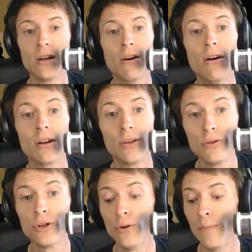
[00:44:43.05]
on
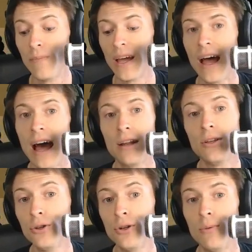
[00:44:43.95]
YouTube at
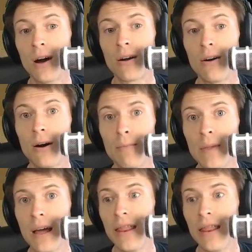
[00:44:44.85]
youtube.com.